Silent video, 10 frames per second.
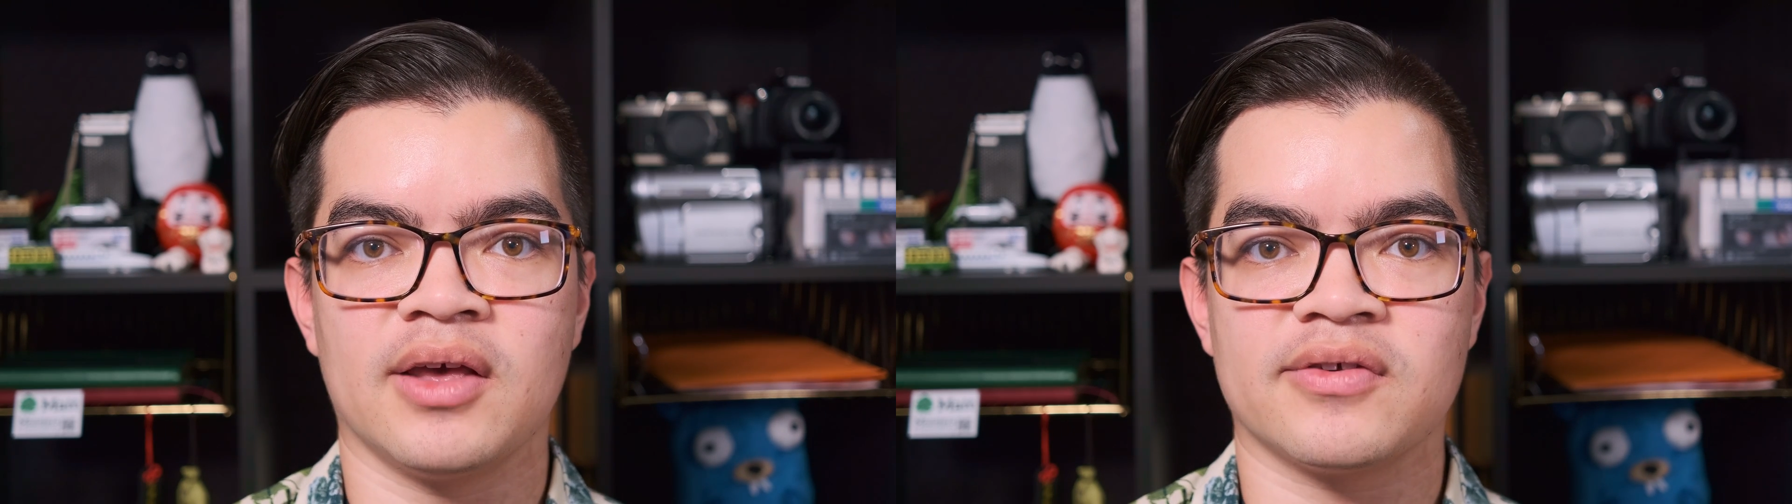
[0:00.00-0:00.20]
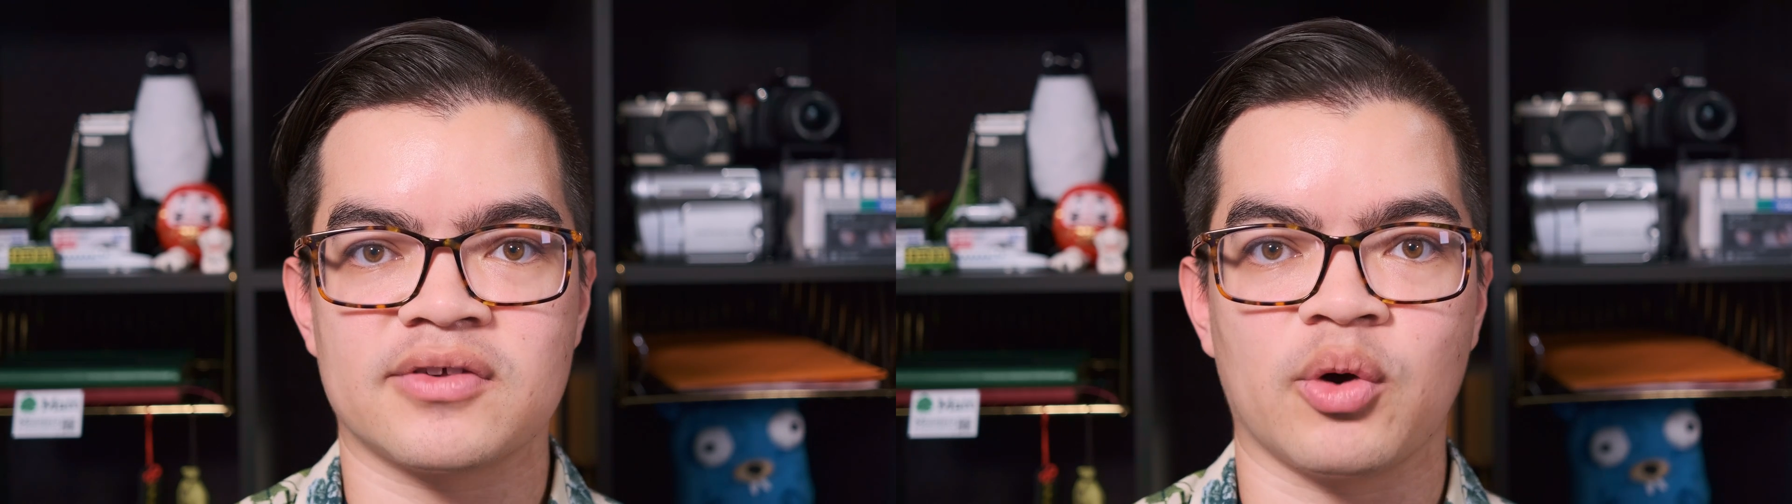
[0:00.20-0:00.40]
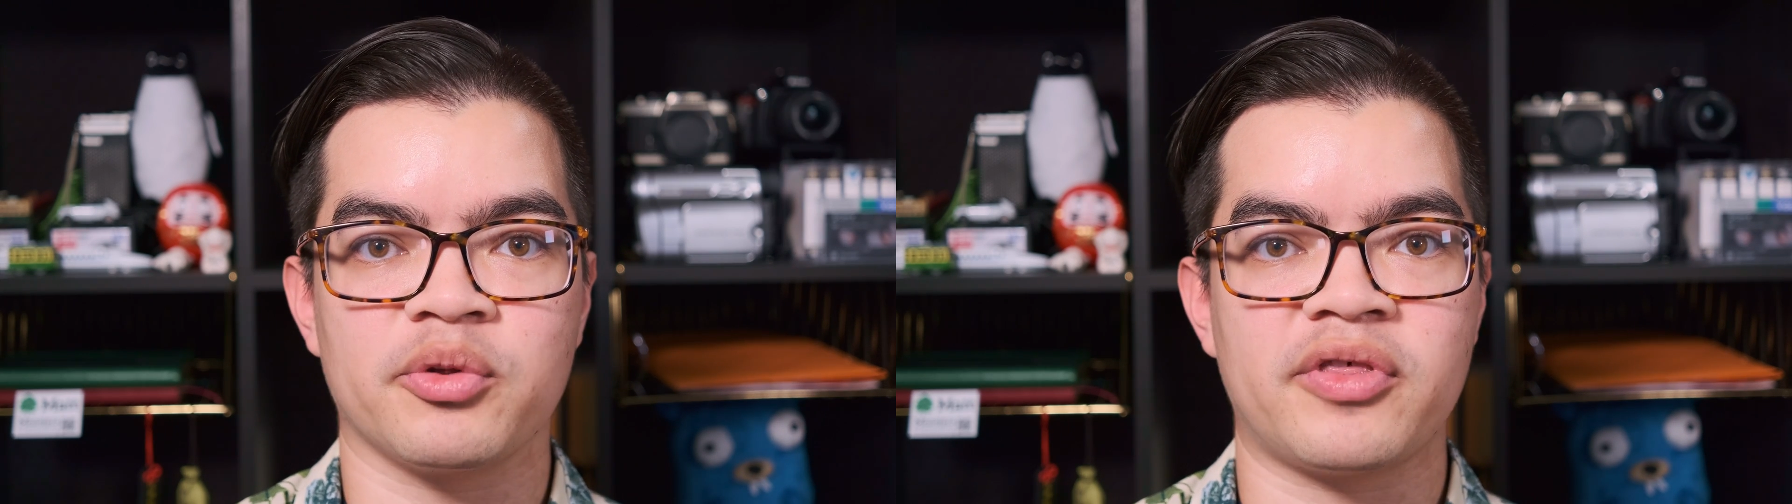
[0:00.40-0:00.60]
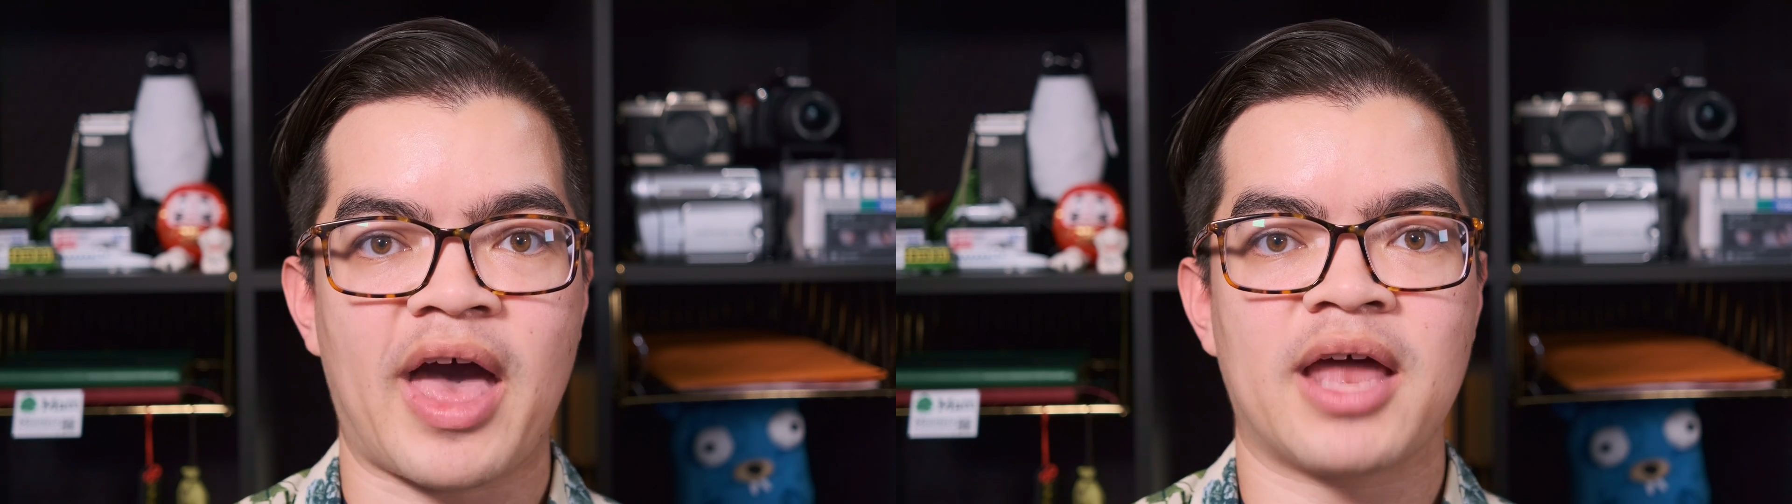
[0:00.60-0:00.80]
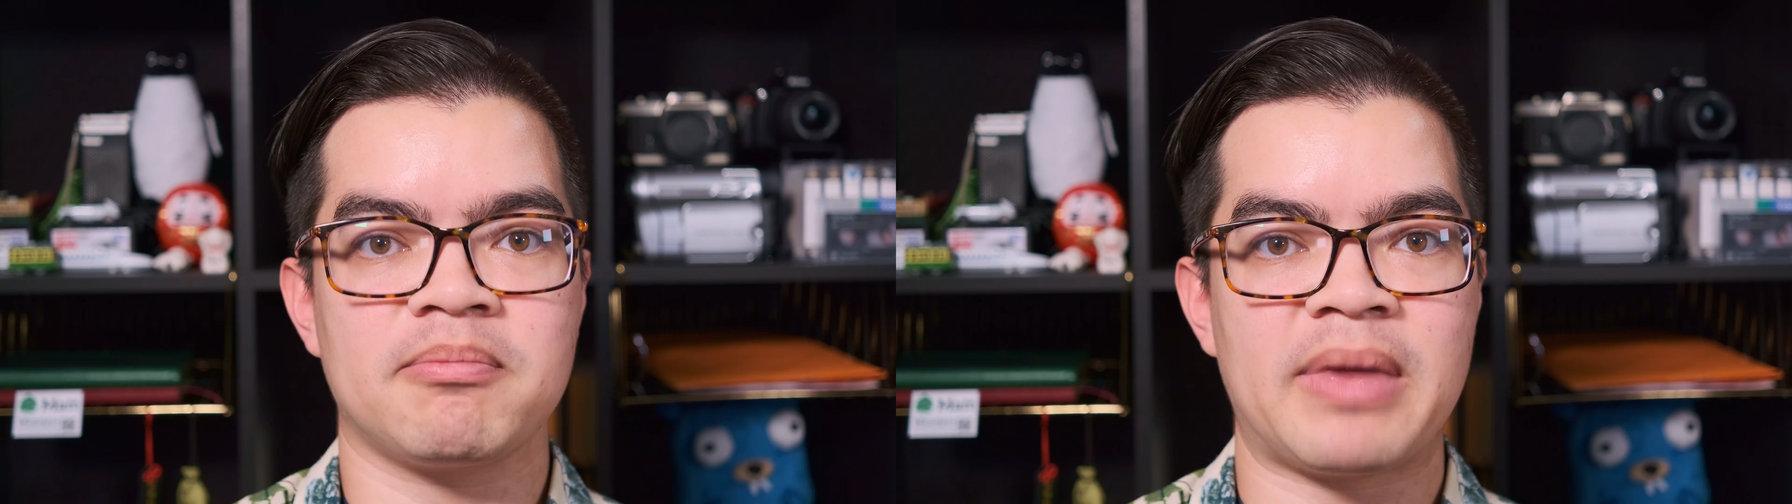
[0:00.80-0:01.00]
so
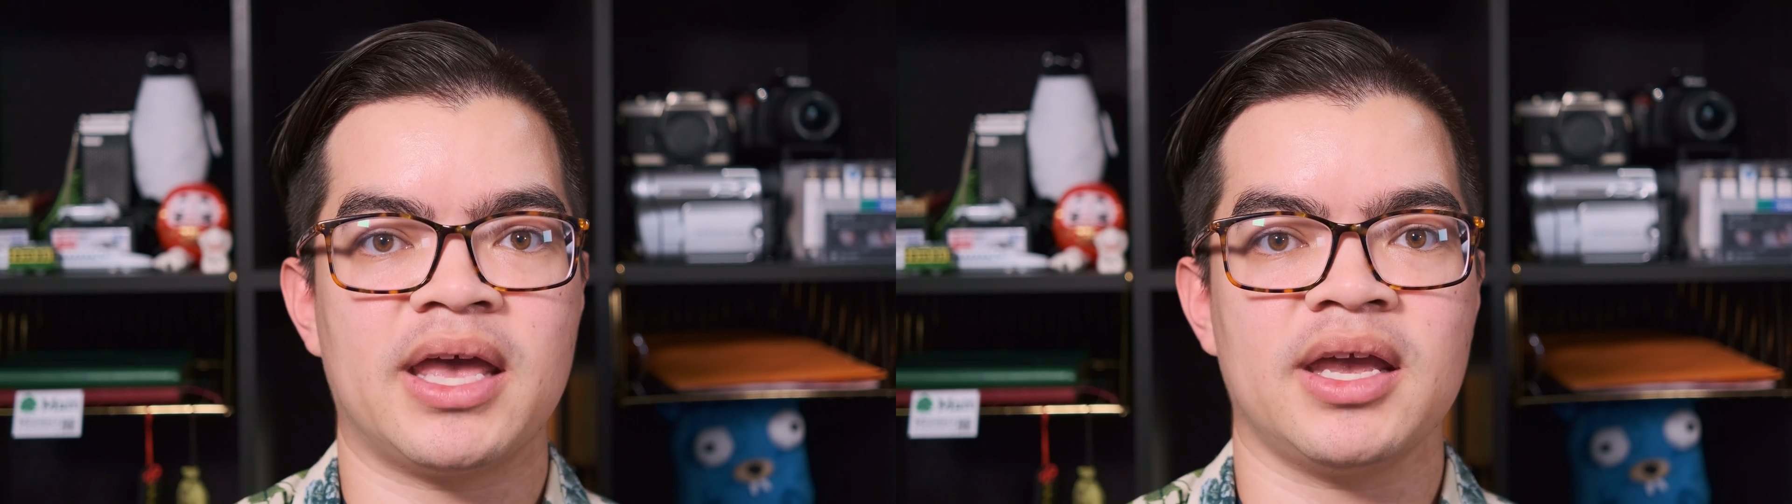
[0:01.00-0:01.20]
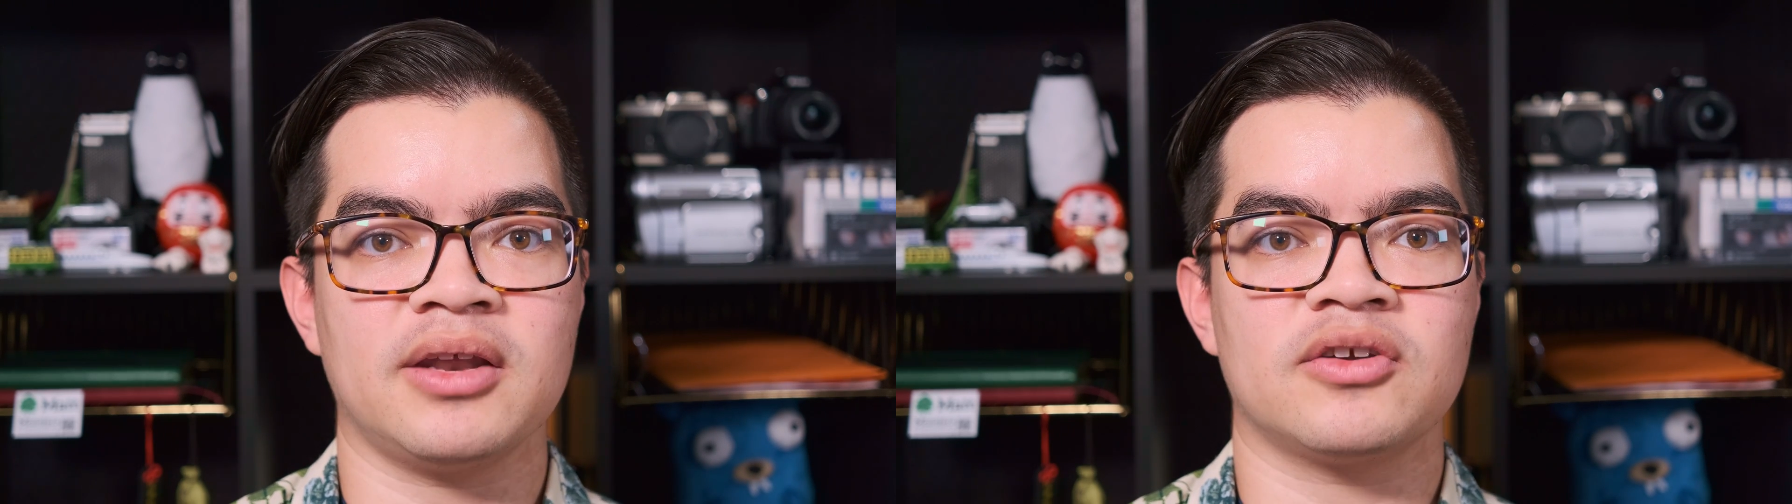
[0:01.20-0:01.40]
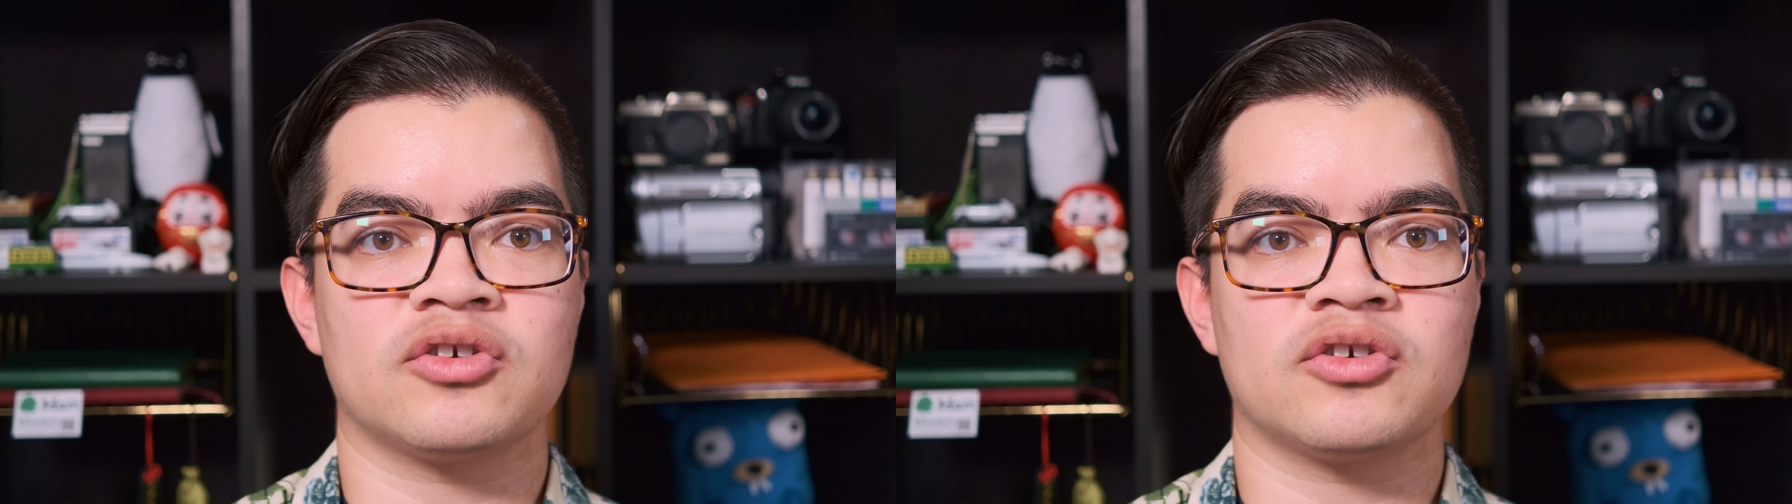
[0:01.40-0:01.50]
that made